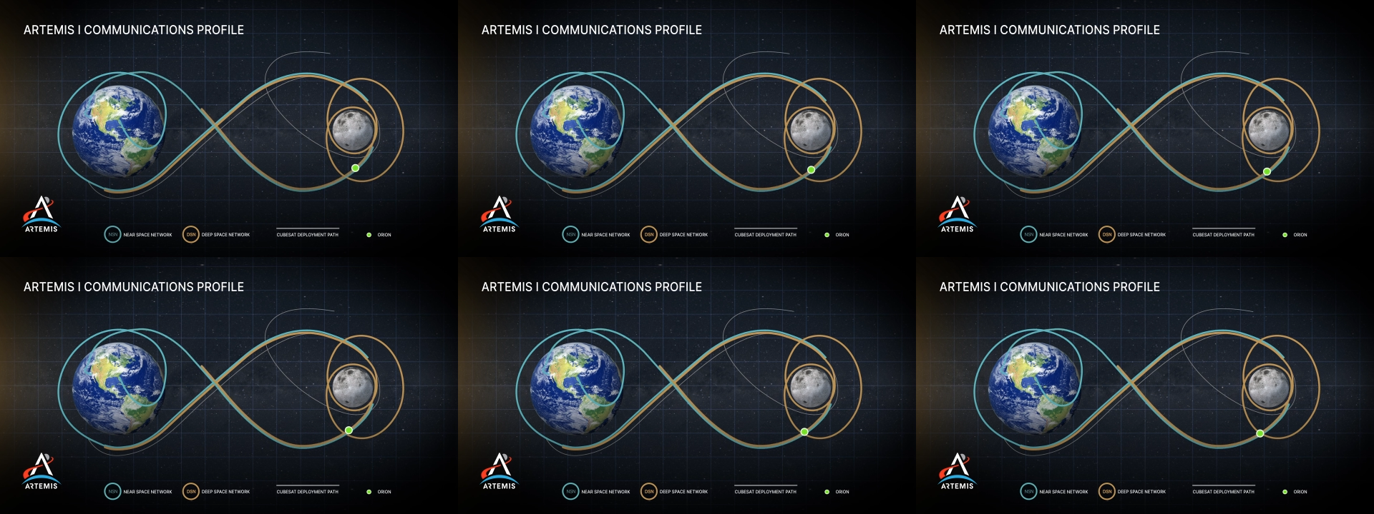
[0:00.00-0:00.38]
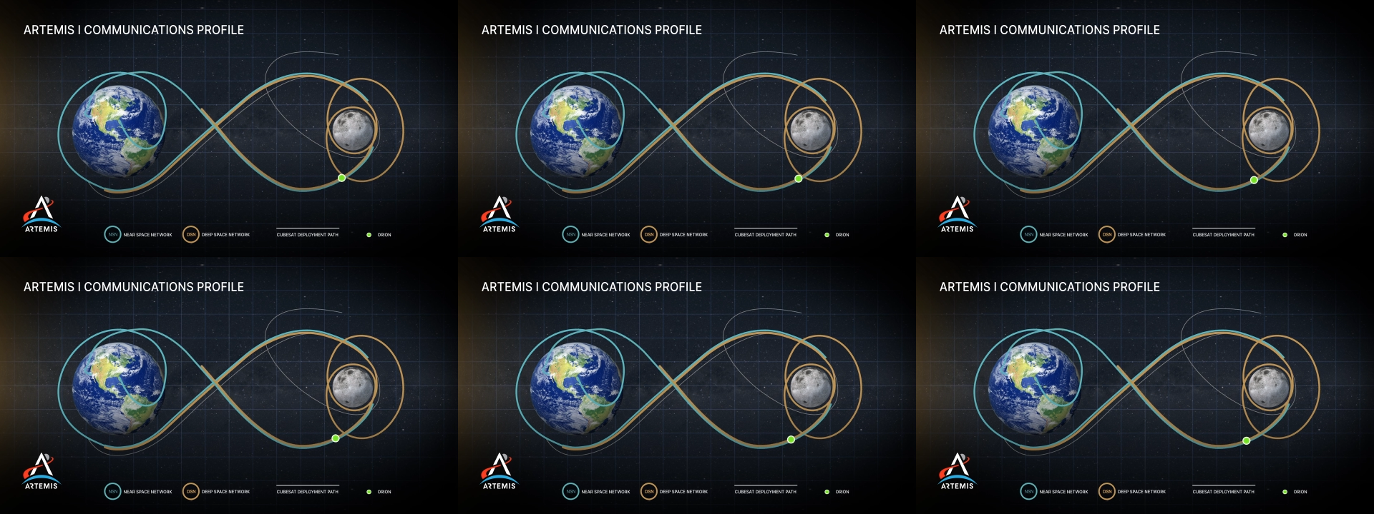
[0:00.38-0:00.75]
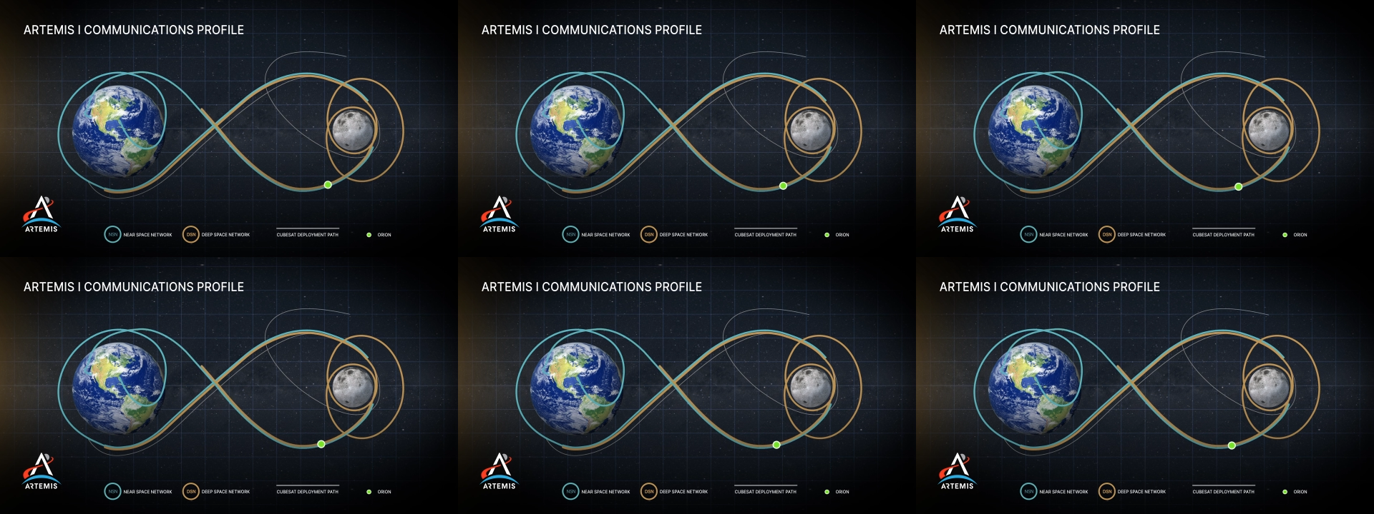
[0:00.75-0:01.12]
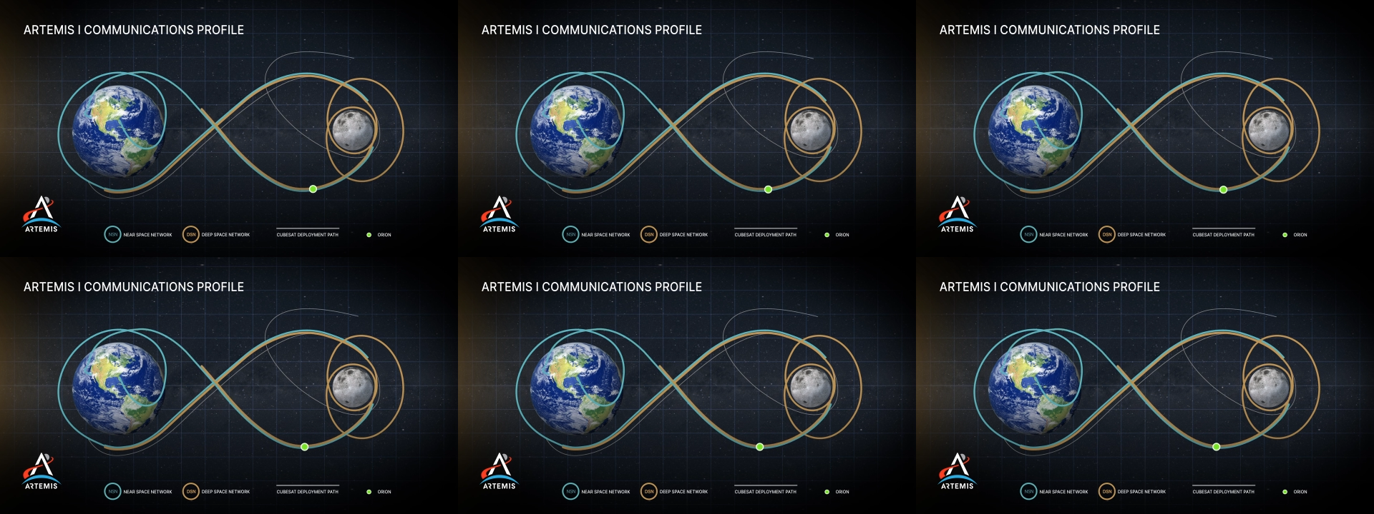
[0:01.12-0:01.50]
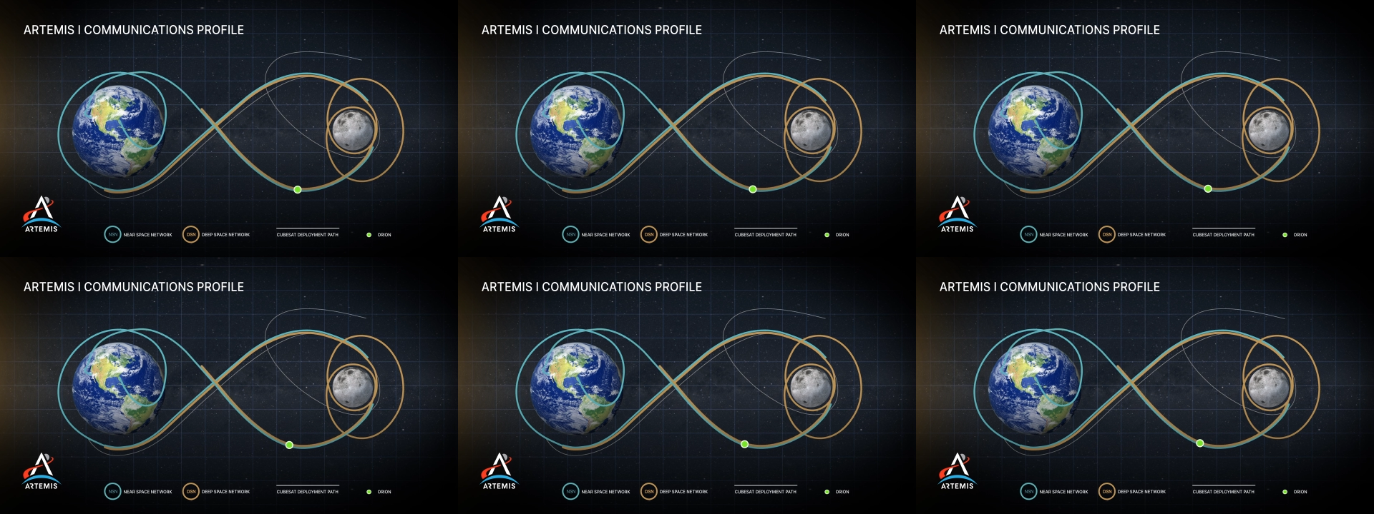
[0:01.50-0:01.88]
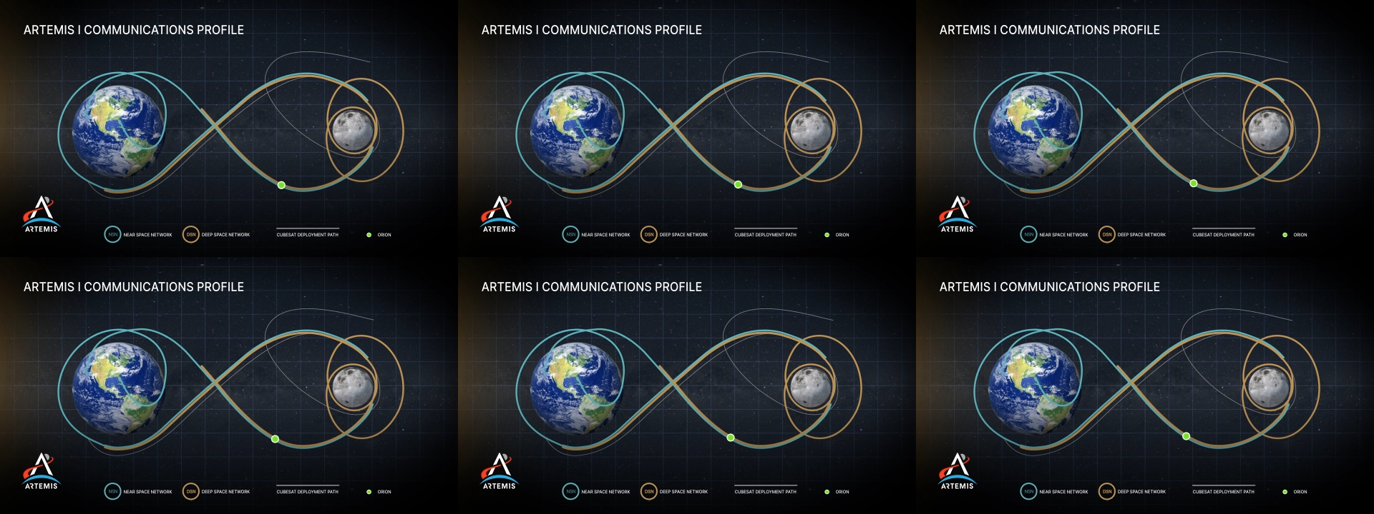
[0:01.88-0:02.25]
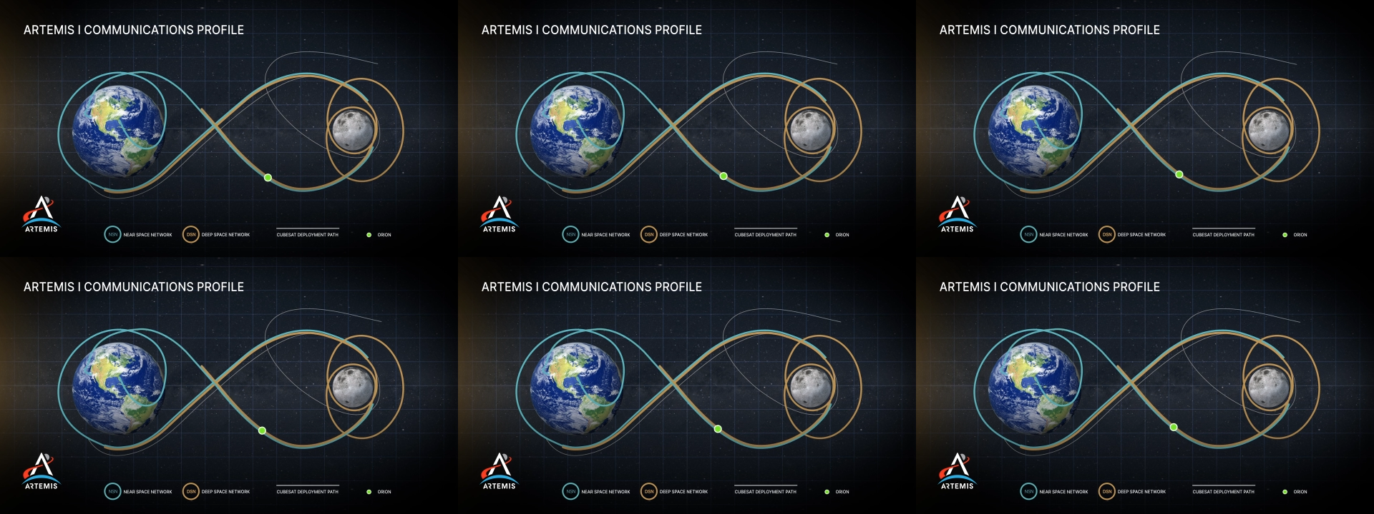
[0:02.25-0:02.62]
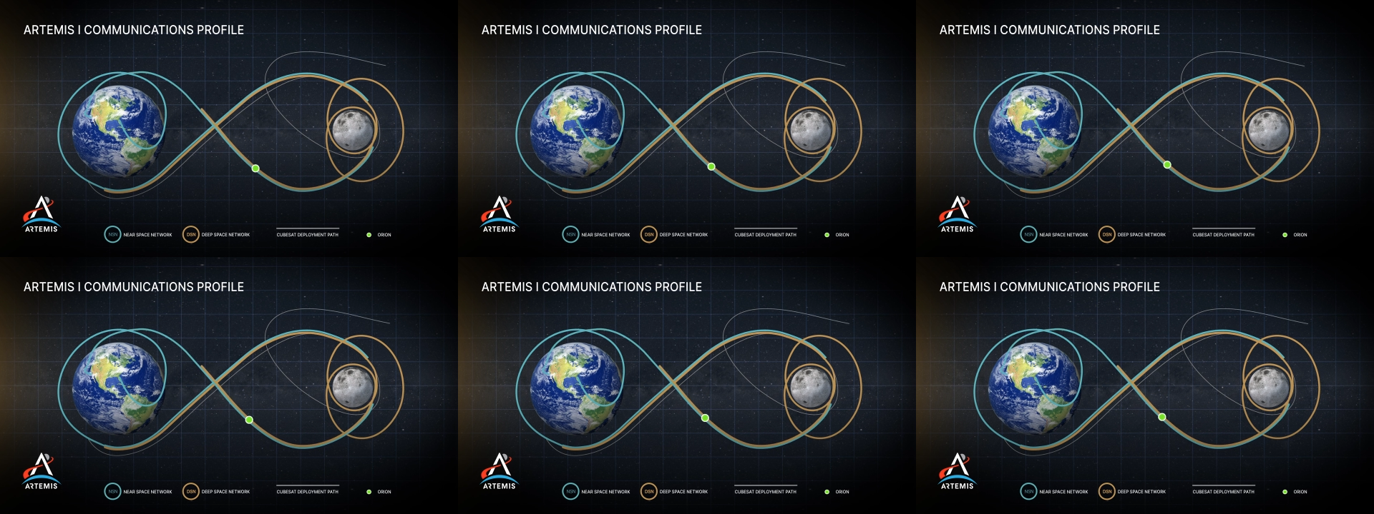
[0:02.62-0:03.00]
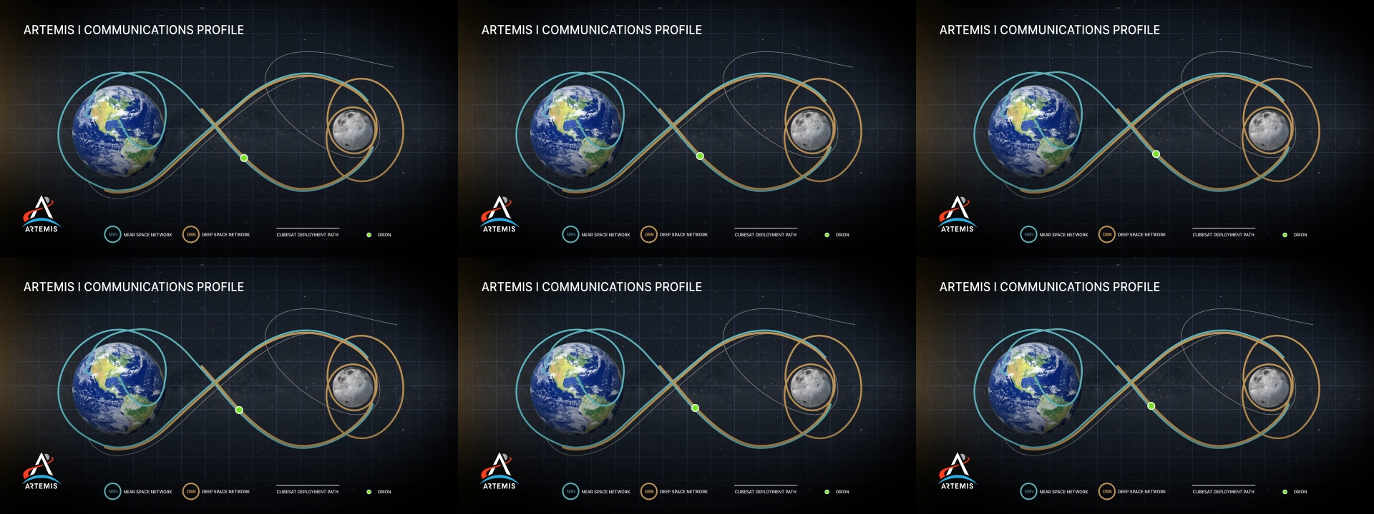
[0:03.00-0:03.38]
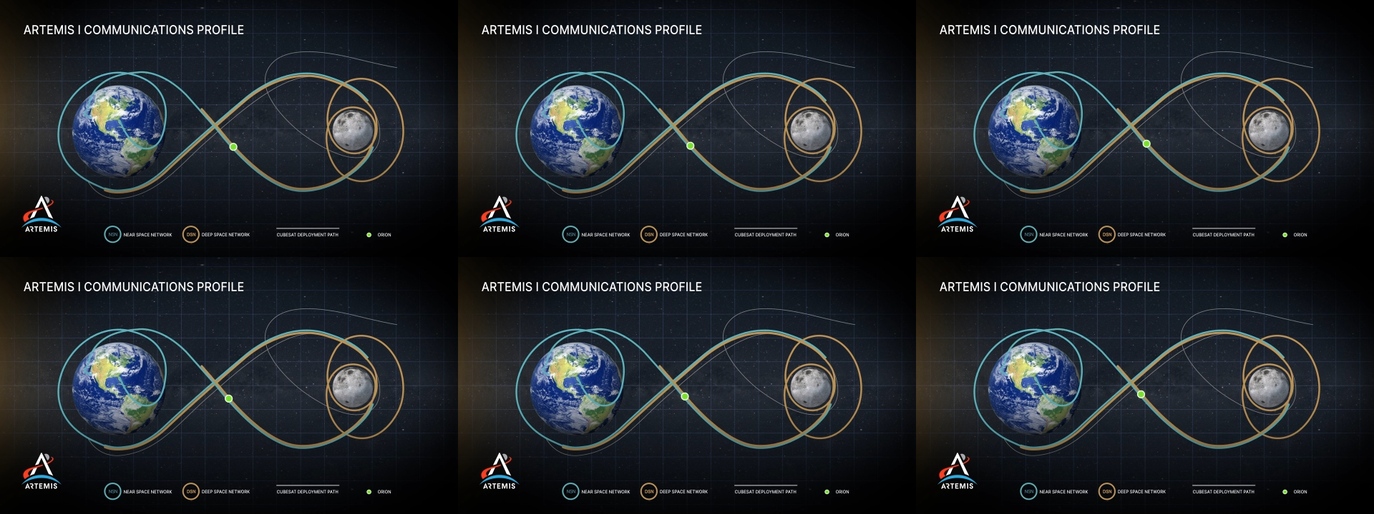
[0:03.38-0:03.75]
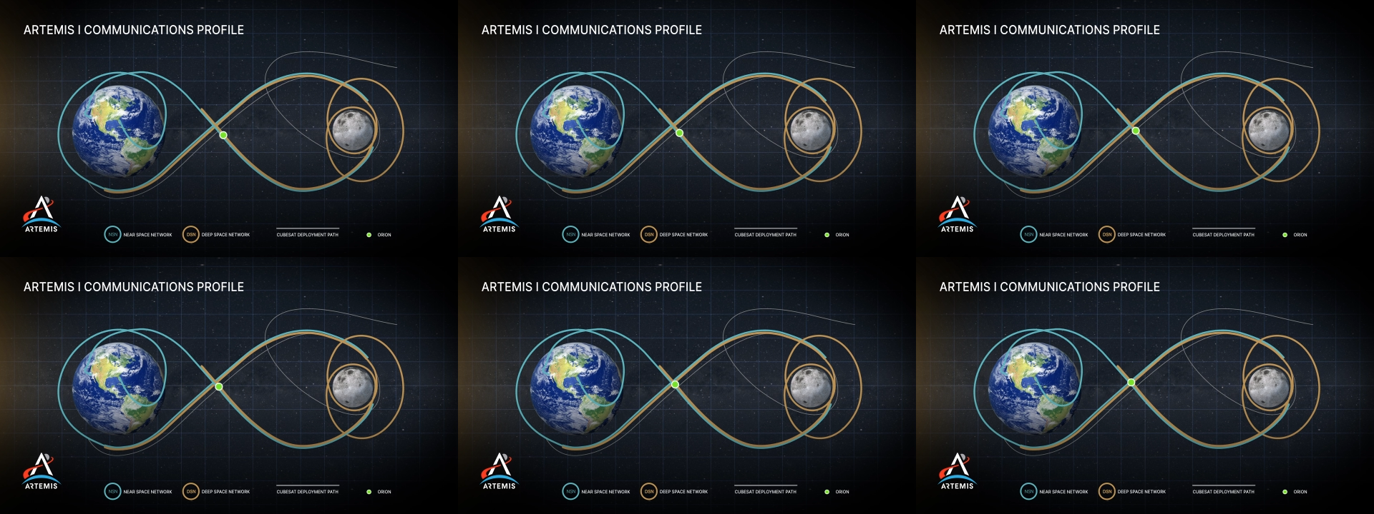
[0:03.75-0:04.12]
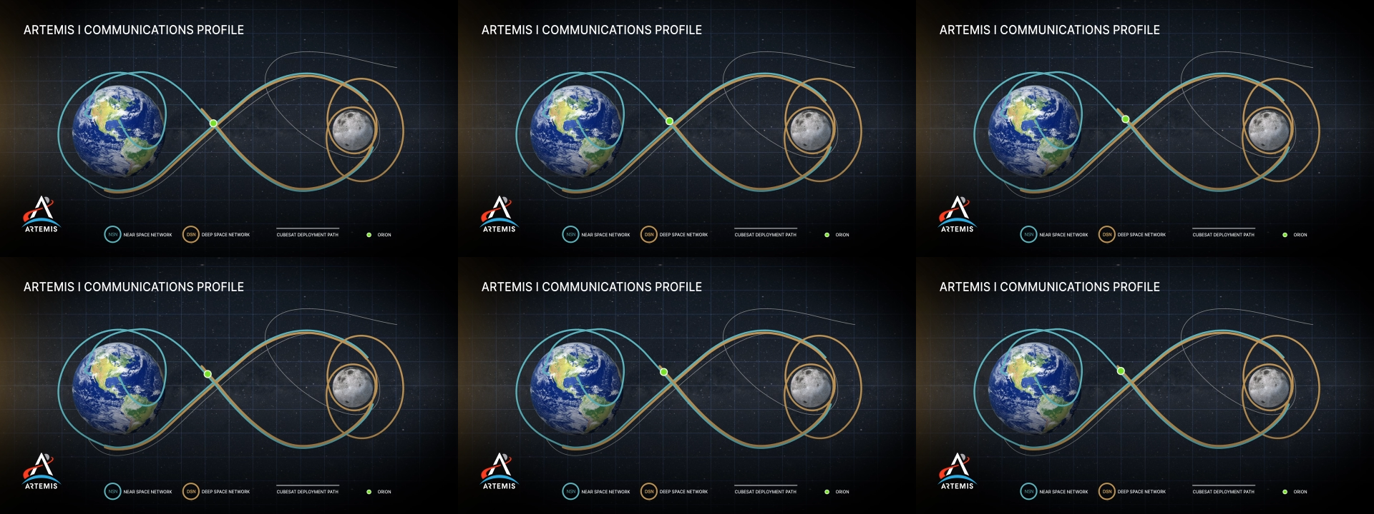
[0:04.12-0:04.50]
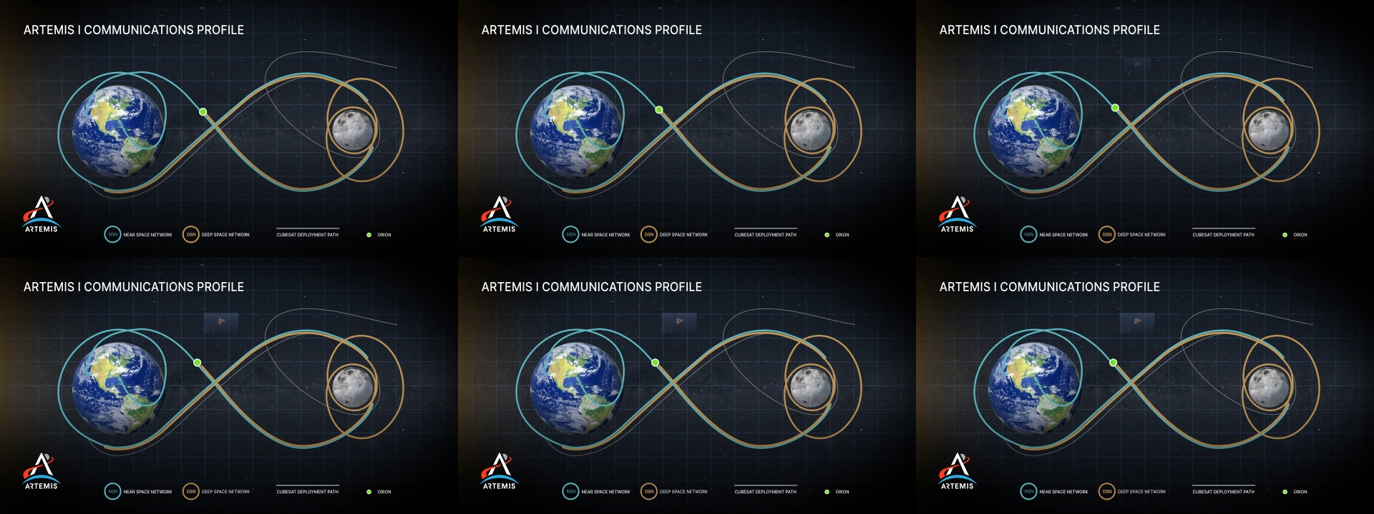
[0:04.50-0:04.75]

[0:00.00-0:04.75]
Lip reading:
No face is visible, so there are no lips to read.